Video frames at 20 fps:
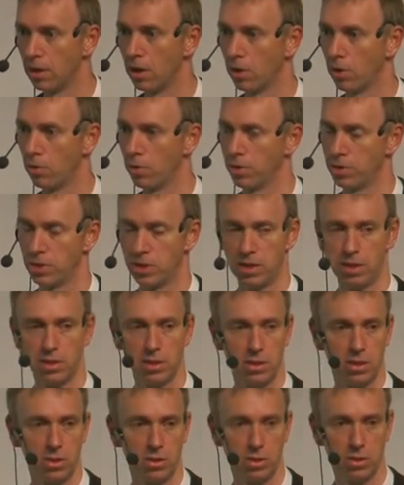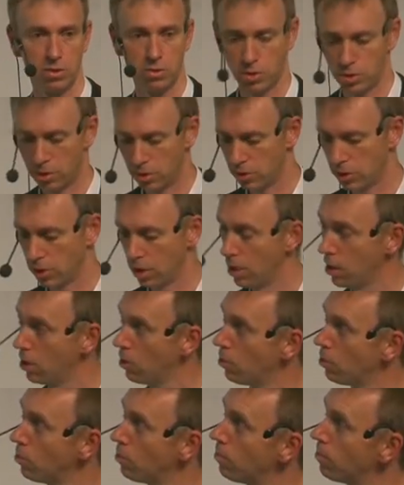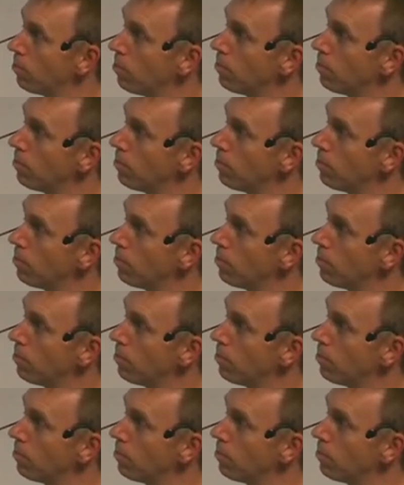across the institution as a whole.